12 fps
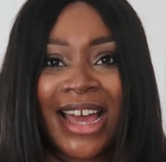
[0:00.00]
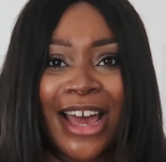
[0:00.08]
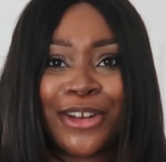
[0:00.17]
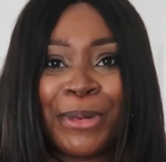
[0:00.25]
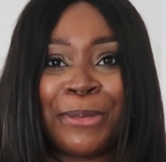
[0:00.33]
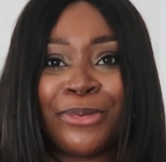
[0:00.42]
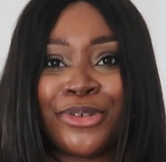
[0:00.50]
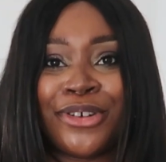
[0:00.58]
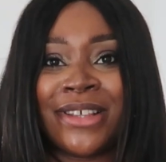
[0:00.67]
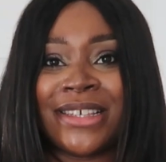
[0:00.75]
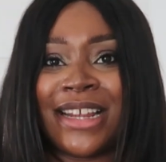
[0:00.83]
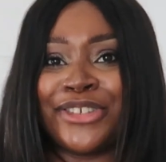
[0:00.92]
How do people
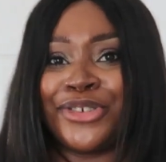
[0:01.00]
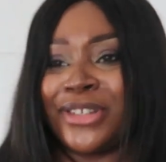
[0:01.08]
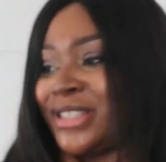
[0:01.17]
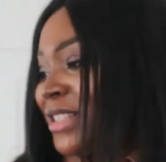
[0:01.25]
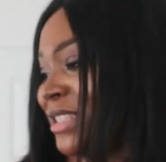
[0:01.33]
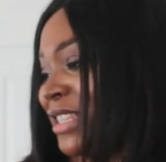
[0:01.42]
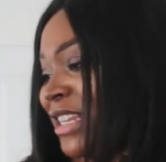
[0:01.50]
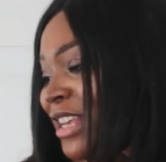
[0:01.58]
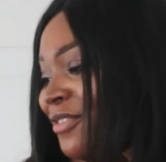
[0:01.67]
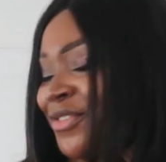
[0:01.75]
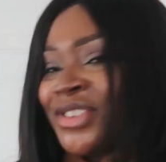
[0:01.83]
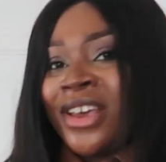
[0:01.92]
do this? And as you can see, the
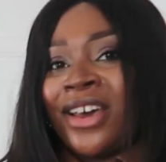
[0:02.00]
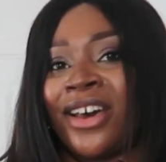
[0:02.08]
sleeves